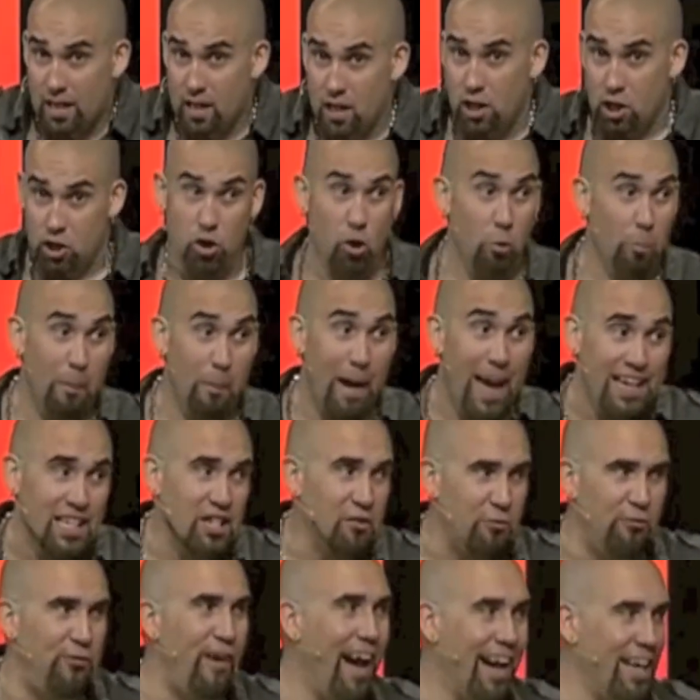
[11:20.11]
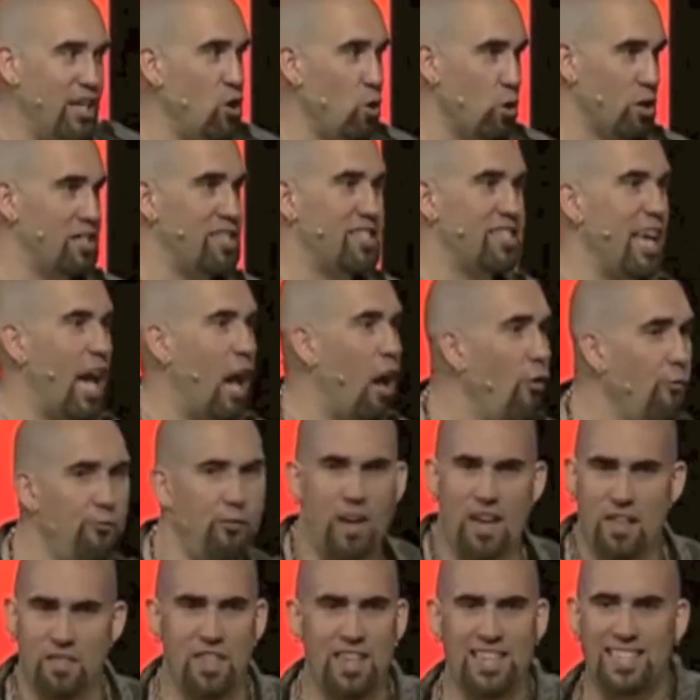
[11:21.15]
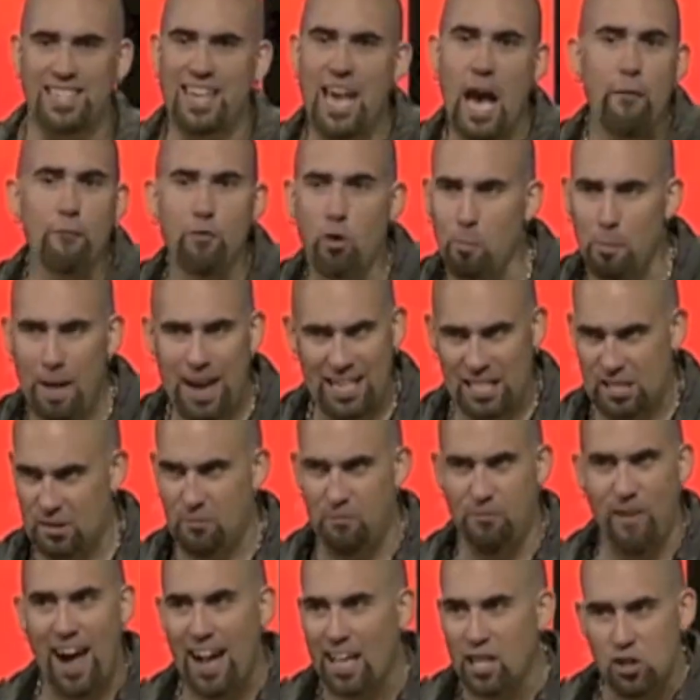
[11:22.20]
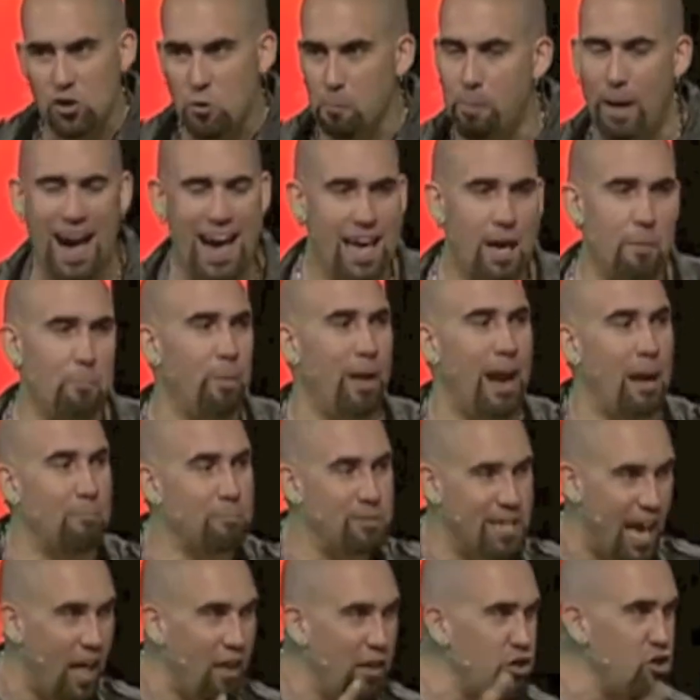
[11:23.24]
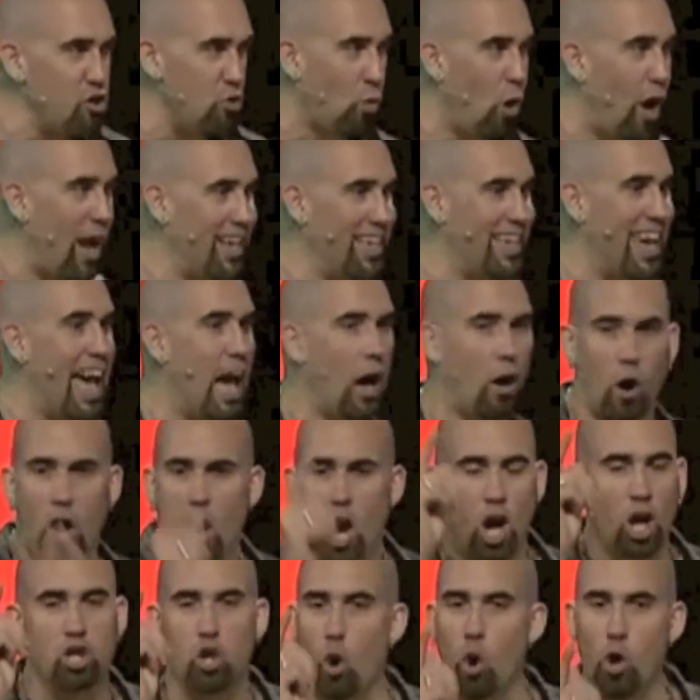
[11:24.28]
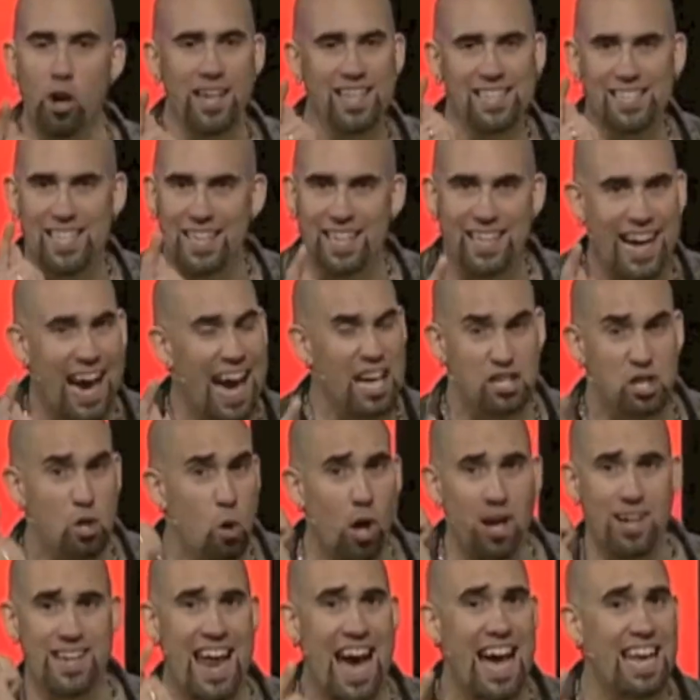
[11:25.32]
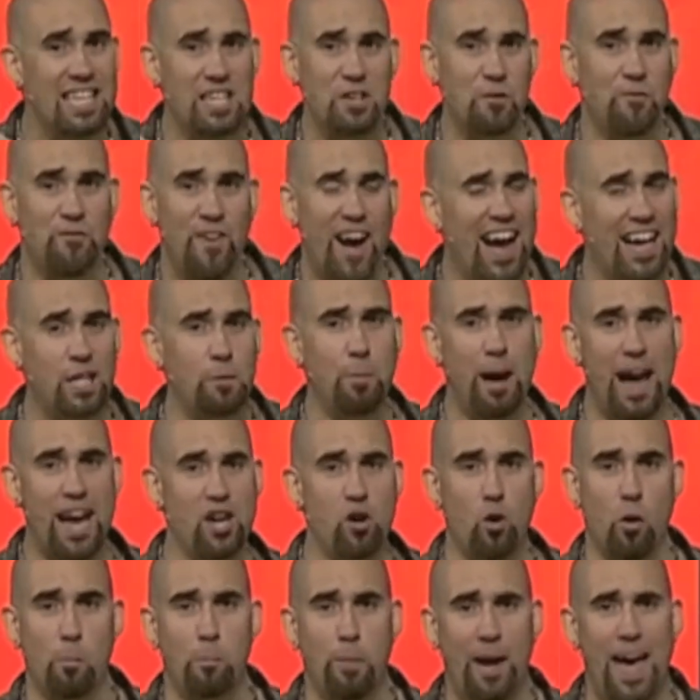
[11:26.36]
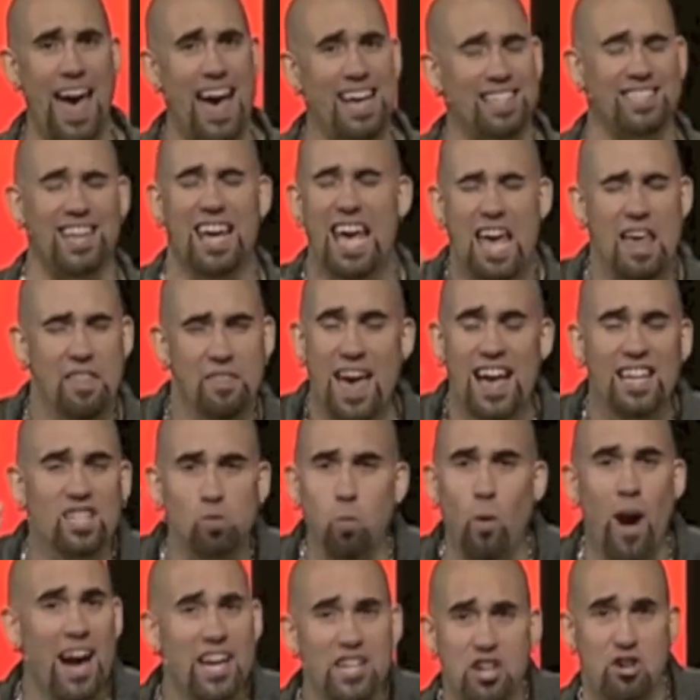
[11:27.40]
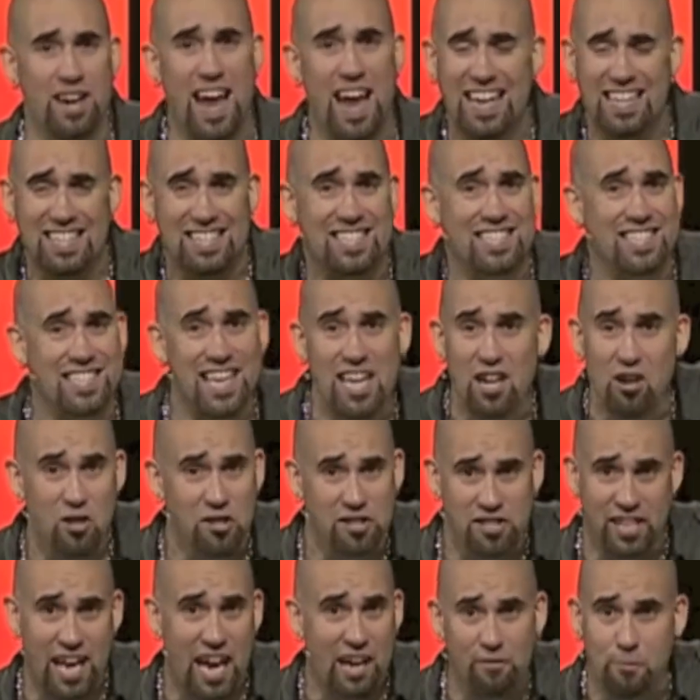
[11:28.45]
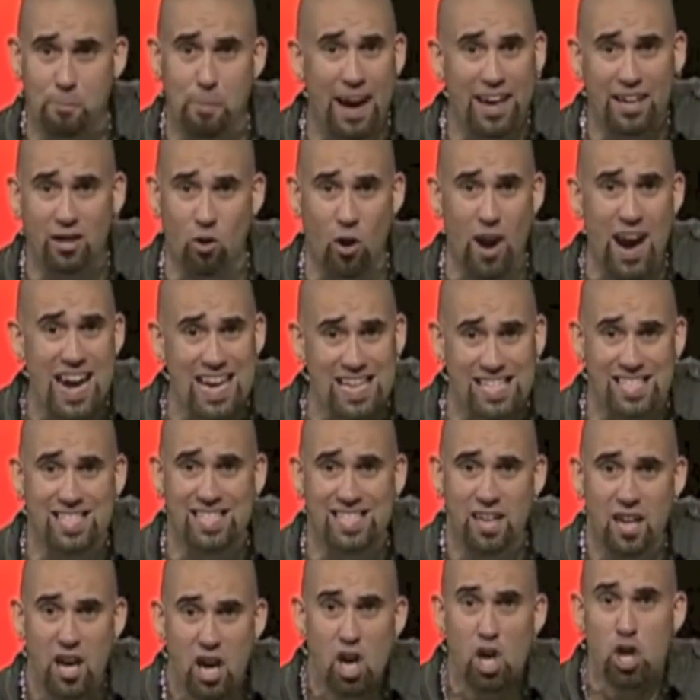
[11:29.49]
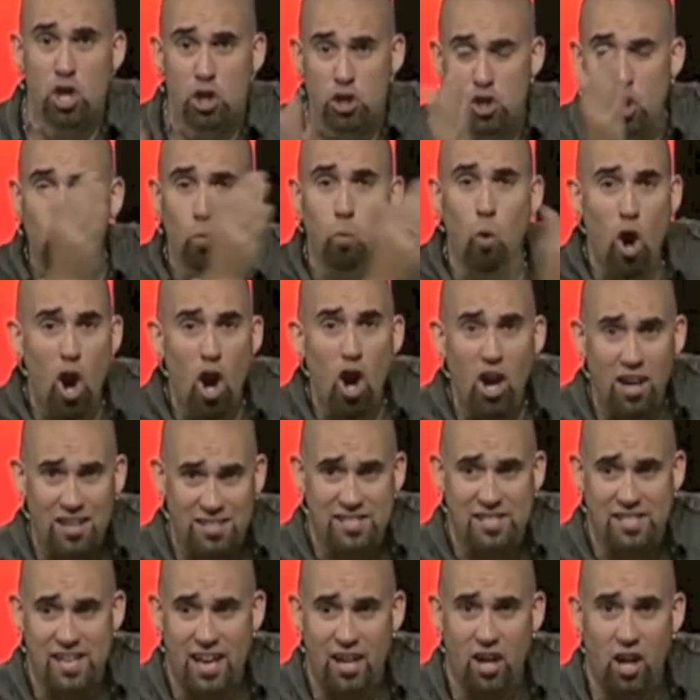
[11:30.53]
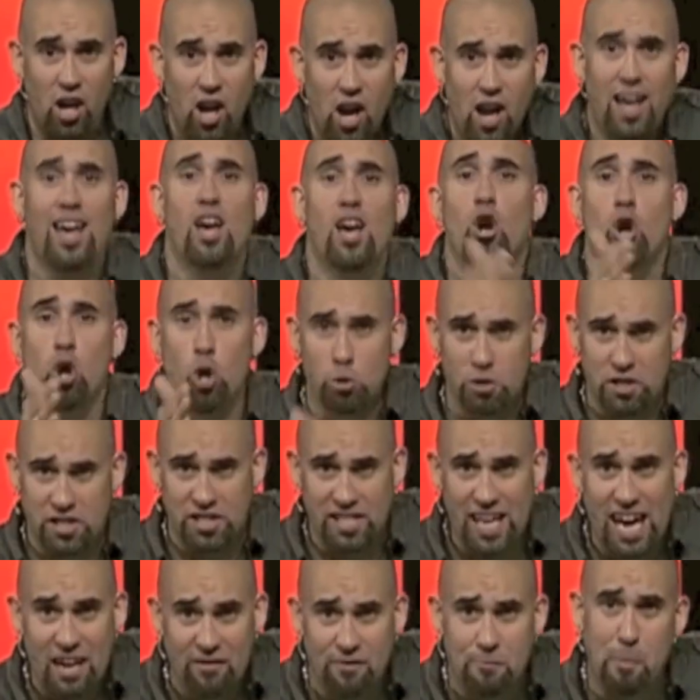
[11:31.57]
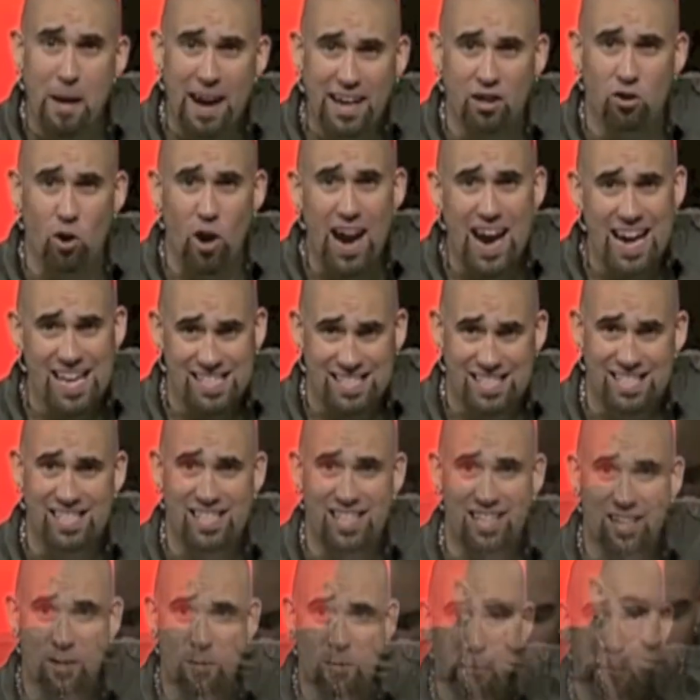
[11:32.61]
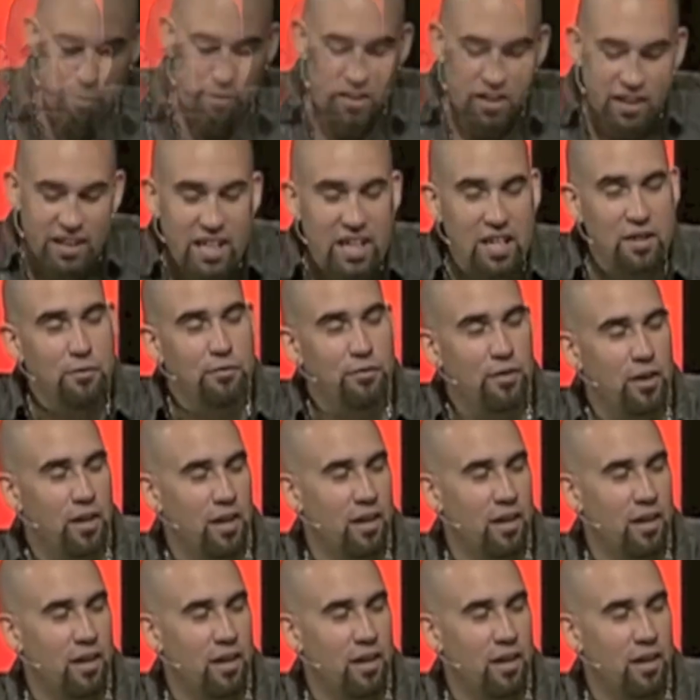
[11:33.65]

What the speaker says: You may define yourself, the devil may define you by it, but I'm telling you right now, according to God, you are not defined by your past. That's why you're not a sinner saved by grace. You were a sinner who's saved by grace. If you believe